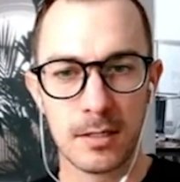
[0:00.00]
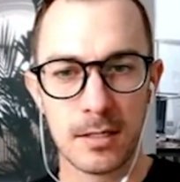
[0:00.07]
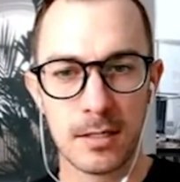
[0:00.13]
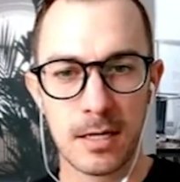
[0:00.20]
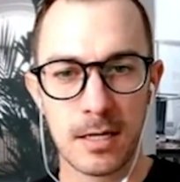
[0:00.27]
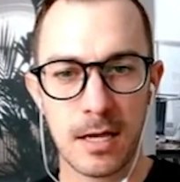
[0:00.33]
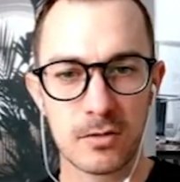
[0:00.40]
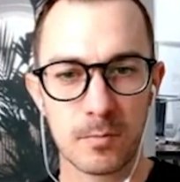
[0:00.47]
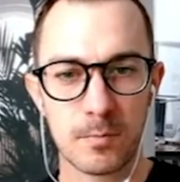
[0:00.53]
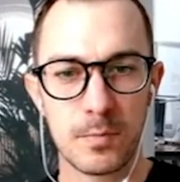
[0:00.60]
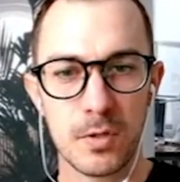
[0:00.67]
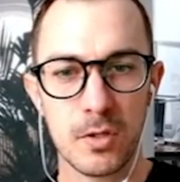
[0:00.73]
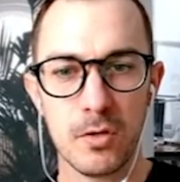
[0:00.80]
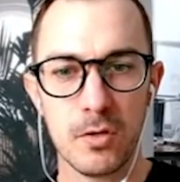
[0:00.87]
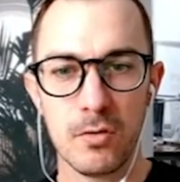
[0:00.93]
And these are
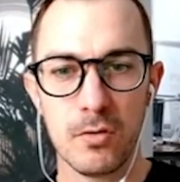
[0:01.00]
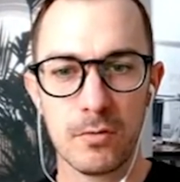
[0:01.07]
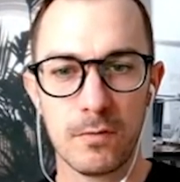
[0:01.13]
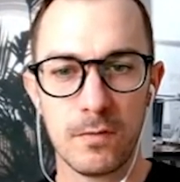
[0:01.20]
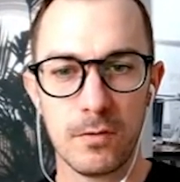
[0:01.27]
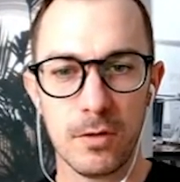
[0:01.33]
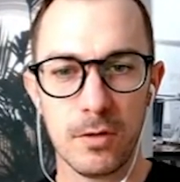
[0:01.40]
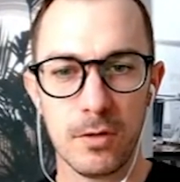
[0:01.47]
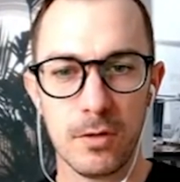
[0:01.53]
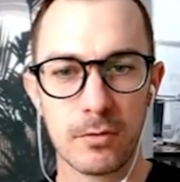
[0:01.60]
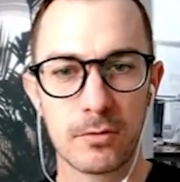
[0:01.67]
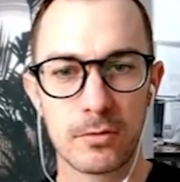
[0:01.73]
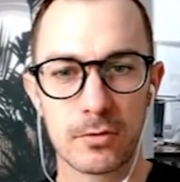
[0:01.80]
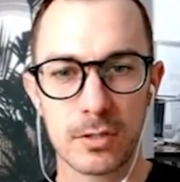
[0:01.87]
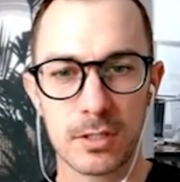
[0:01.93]
beautiful
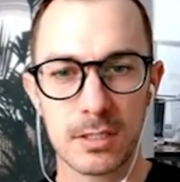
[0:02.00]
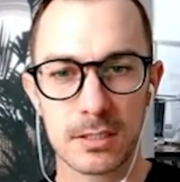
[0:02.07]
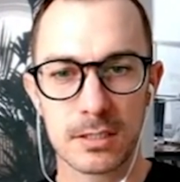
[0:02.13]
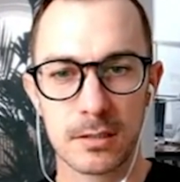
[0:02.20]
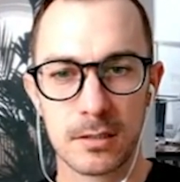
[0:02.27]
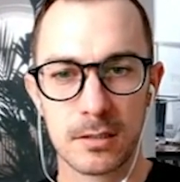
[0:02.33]
oak trees.